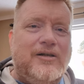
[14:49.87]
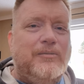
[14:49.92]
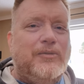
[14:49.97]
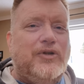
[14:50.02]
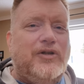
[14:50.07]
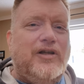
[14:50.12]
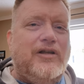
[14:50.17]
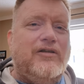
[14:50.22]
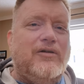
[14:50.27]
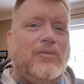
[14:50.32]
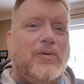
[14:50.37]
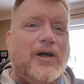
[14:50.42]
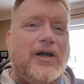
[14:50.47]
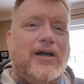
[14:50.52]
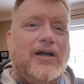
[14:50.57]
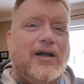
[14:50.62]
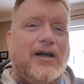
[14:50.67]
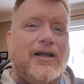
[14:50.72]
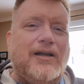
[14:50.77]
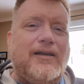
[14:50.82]
But either
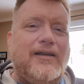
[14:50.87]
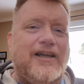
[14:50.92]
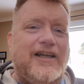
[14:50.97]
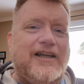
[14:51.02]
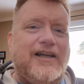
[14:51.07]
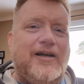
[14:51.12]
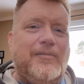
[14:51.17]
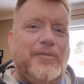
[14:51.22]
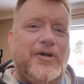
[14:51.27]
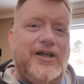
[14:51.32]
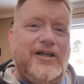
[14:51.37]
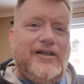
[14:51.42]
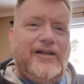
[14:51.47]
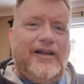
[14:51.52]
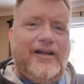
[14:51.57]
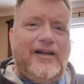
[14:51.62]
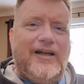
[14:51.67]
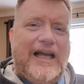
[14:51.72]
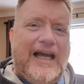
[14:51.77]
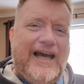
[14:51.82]
way, I think I might
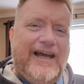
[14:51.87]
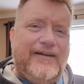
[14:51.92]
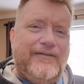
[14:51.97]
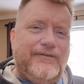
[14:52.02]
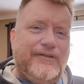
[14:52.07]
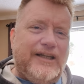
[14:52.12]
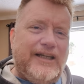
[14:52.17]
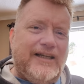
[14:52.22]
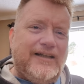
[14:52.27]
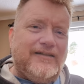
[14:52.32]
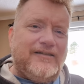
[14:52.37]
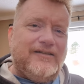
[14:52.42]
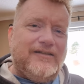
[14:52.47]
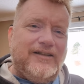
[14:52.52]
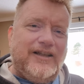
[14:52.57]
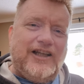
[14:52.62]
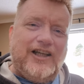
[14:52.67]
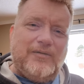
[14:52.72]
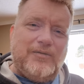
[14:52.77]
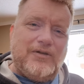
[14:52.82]
need an Ativan
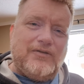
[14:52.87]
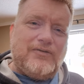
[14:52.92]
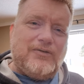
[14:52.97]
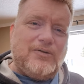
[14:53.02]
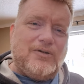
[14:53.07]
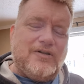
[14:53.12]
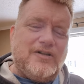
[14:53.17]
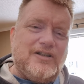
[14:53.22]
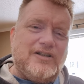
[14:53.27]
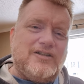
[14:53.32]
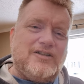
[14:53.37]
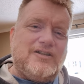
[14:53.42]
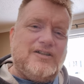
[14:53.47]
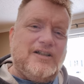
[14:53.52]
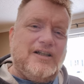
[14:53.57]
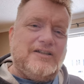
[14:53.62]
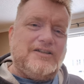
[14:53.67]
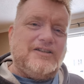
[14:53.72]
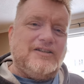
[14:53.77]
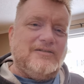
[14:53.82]
today before this
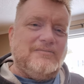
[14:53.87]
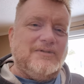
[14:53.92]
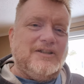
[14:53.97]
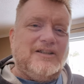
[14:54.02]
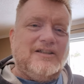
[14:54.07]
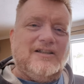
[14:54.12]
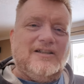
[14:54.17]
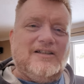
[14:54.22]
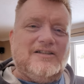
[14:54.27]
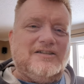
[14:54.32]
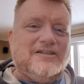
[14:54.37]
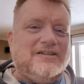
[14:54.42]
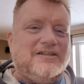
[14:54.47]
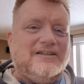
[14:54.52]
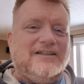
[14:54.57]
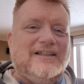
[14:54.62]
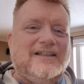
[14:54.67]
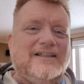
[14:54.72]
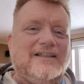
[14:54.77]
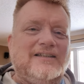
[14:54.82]
session
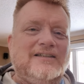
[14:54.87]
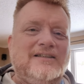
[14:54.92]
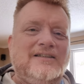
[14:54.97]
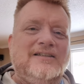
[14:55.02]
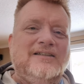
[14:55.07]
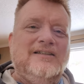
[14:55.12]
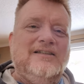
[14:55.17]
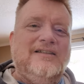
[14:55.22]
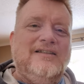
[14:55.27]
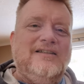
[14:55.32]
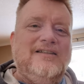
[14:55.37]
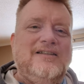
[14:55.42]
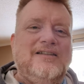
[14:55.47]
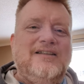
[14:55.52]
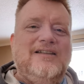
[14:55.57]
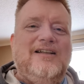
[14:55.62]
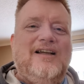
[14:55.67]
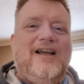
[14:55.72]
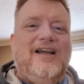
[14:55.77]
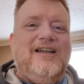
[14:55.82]
because, uh,
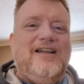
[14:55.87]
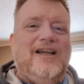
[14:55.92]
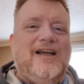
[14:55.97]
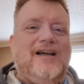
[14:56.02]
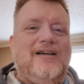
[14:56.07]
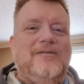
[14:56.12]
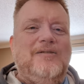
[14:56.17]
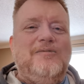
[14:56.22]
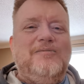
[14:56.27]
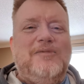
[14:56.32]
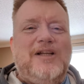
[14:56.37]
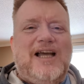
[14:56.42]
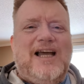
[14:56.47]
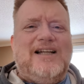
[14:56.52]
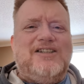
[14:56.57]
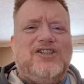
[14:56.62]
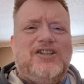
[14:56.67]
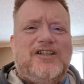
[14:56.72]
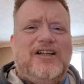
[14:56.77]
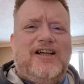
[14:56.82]
yeah,
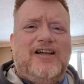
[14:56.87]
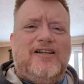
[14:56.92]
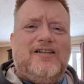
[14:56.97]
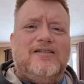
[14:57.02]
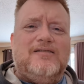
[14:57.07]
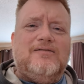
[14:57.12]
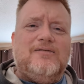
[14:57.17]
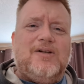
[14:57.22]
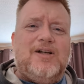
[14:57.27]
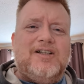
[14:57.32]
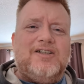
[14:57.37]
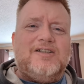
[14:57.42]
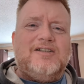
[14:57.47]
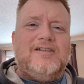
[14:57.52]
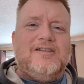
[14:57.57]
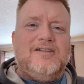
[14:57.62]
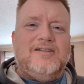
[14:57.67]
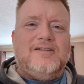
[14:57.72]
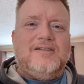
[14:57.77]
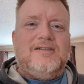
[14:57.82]
agitated,
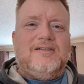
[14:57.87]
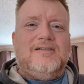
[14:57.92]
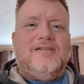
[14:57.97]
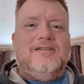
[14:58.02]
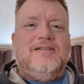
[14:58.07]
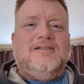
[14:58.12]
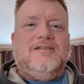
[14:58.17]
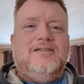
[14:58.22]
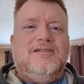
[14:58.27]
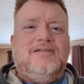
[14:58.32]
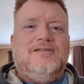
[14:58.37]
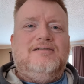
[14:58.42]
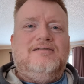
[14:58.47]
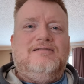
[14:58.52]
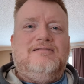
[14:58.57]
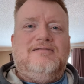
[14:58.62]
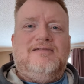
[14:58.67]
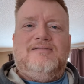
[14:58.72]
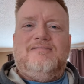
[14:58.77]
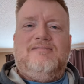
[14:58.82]
restless,
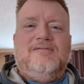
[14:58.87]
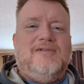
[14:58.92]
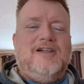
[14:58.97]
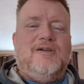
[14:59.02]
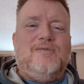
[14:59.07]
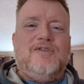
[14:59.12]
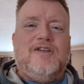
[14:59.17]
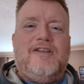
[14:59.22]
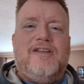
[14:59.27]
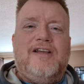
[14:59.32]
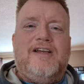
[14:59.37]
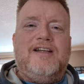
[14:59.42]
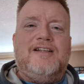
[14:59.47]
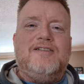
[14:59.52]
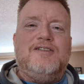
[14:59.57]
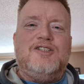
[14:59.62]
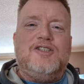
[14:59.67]
everything.